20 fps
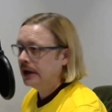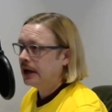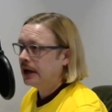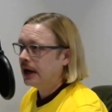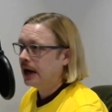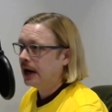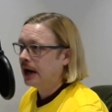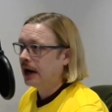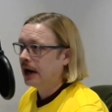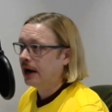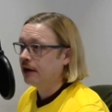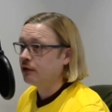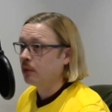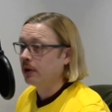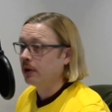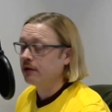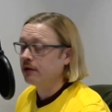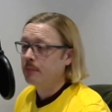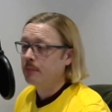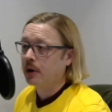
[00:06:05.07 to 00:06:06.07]
uh, as
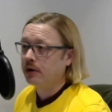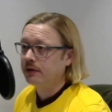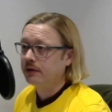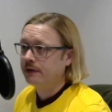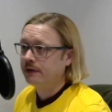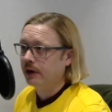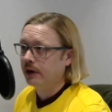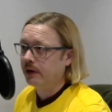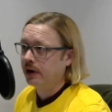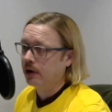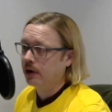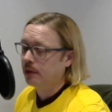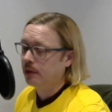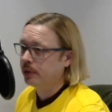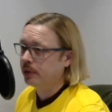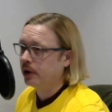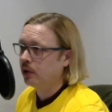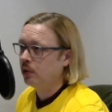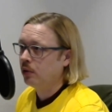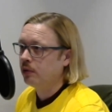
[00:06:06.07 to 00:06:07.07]
well as Martin Terrier, a
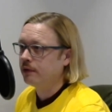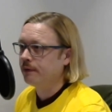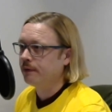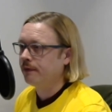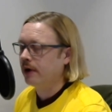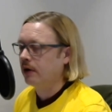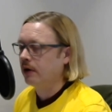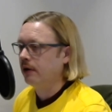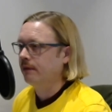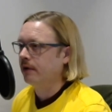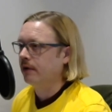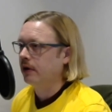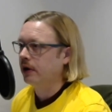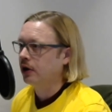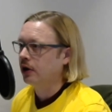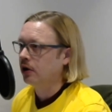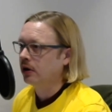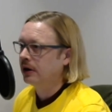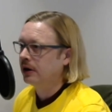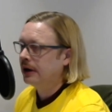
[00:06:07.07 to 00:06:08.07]
player who was very, very
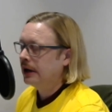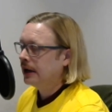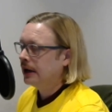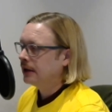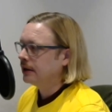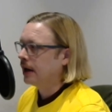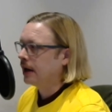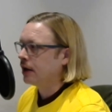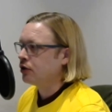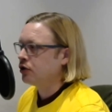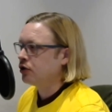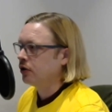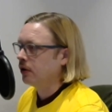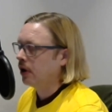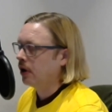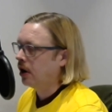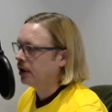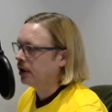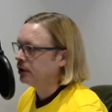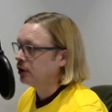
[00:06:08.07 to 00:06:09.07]
good last
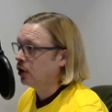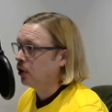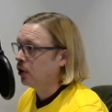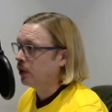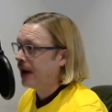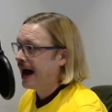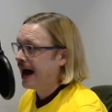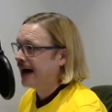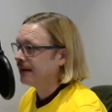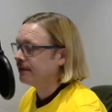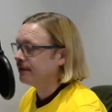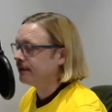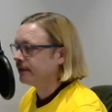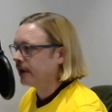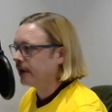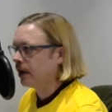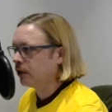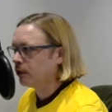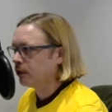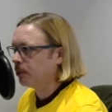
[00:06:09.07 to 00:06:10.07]
year on loan at
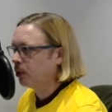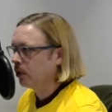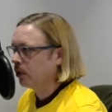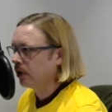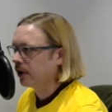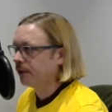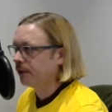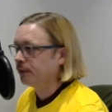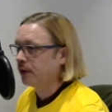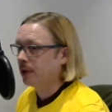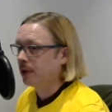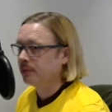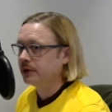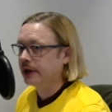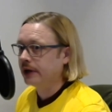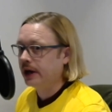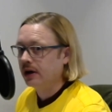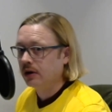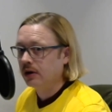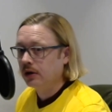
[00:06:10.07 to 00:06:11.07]
Strasbourg from
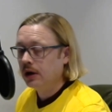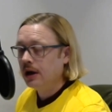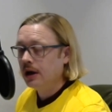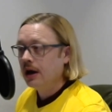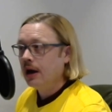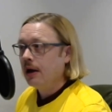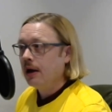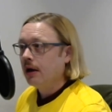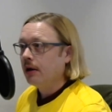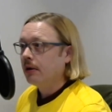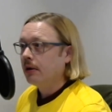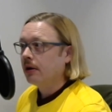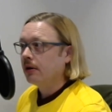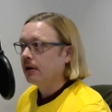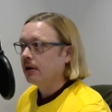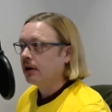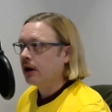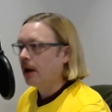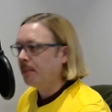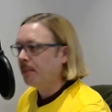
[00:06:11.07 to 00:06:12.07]
Lille.
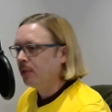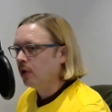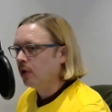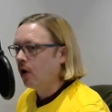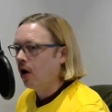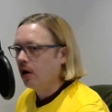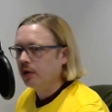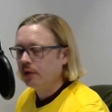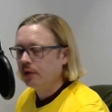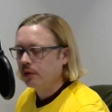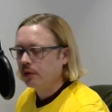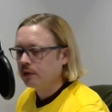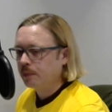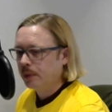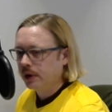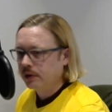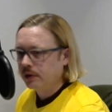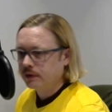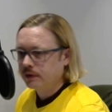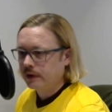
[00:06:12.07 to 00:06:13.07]
Couple all those
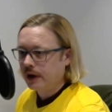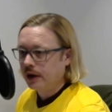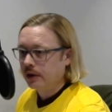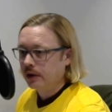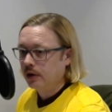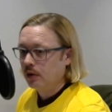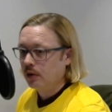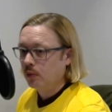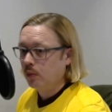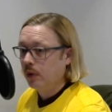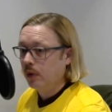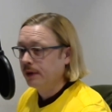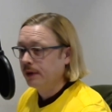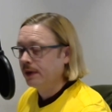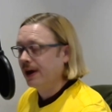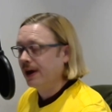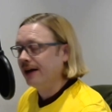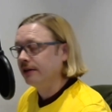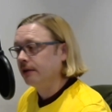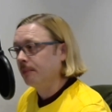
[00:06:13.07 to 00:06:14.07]
players together
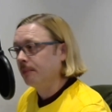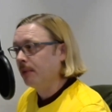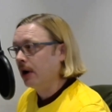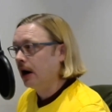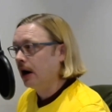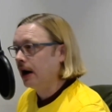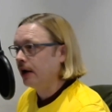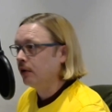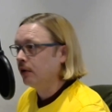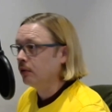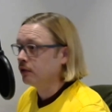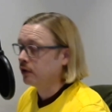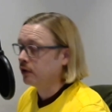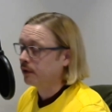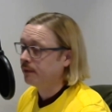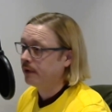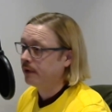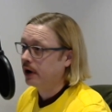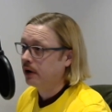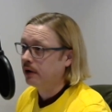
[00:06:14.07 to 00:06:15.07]
with a Depay who's
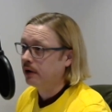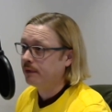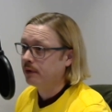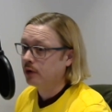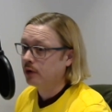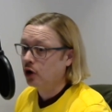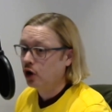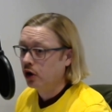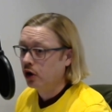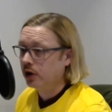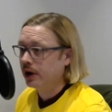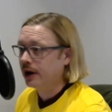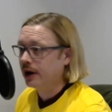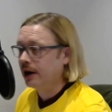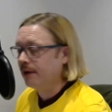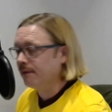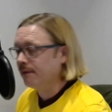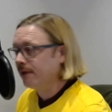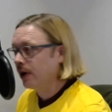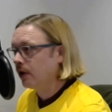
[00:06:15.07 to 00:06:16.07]
looked very good in
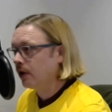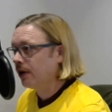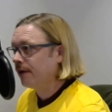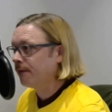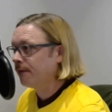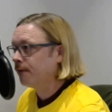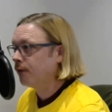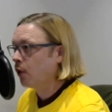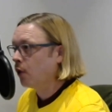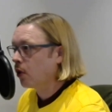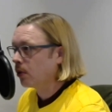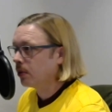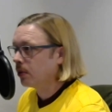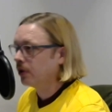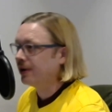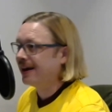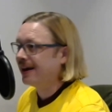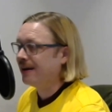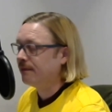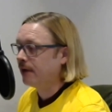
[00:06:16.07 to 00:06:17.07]
a very
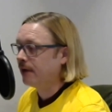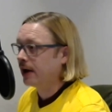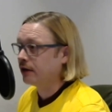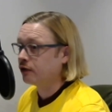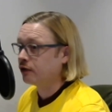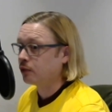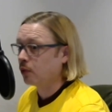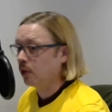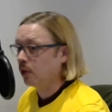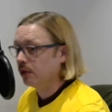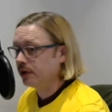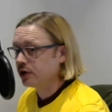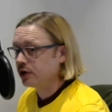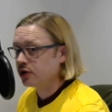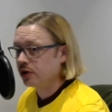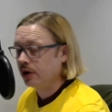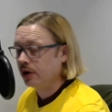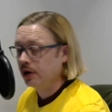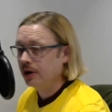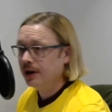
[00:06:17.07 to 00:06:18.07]
forward advanced role
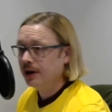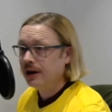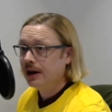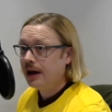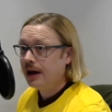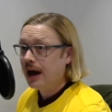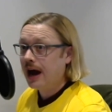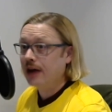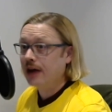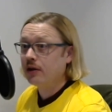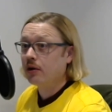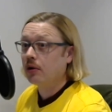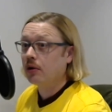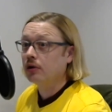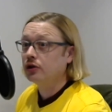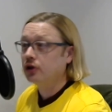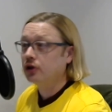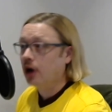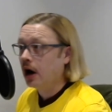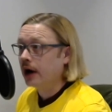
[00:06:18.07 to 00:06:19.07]
this year. And there are
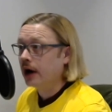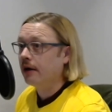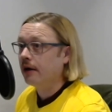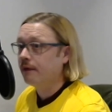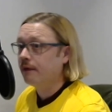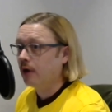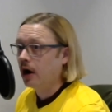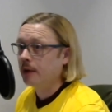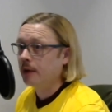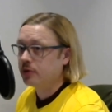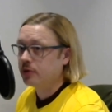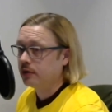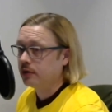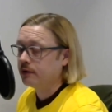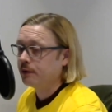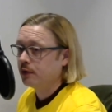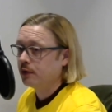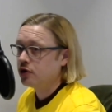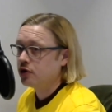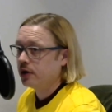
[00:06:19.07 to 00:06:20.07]
a lot of options
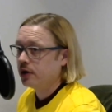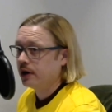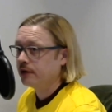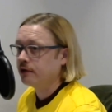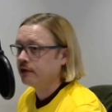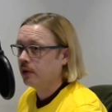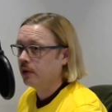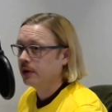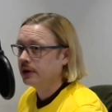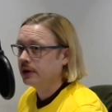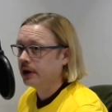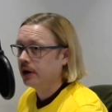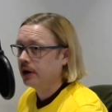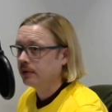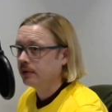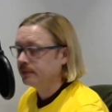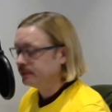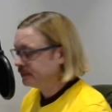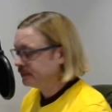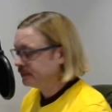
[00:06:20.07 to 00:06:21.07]
for Genesio at Lyon.